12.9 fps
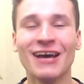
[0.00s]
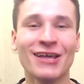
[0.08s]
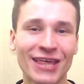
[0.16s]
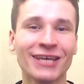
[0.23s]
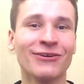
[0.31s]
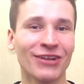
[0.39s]

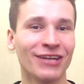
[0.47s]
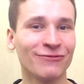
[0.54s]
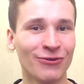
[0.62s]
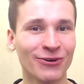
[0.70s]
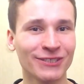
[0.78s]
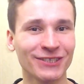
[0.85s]
Thank you a lot
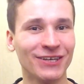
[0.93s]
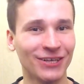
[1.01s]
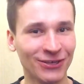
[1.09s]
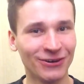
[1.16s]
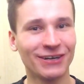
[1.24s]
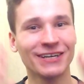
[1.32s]
for watching,
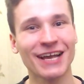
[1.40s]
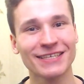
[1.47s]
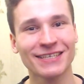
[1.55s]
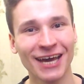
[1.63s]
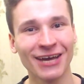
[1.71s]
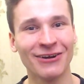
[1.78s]
you're a nice
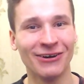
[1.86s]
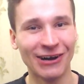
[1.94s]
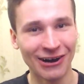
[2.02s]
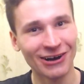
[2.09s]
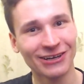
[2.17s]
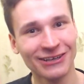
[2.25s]
guy
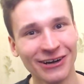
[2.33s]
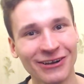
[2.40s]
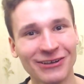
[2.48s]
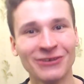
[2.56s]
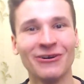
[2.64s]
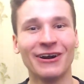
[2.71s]
or, a
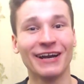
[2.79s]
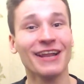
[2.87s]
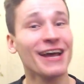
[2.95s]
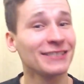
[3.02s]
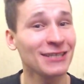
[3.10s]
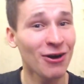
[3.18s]
girl, you're a
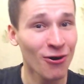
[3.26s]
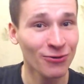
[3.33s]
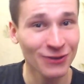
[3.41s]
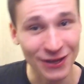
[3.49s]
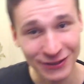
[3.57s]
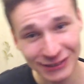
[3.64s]
nice
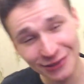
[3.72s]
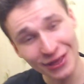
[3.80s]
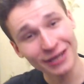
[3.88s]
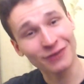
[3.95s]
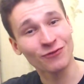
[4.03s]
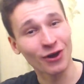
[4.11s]
audience,
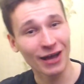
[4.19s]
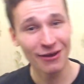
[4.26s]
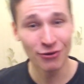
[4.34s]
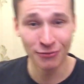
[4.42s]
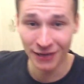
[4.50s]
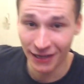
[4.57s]
thank you for
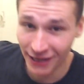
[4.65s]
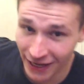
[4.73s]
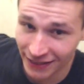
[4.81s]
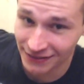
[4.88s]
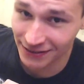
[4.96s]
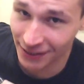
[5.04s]
having me,
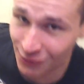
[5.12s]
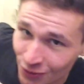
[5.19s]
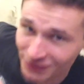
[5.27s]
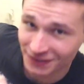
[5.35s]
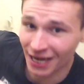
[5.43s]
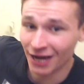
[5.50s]
yes, it
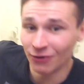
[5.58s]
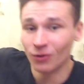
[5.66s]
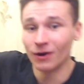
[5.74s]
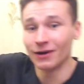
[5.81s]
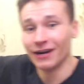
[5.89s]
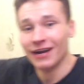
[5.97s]
was
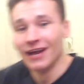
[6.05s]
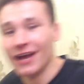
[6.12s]
our,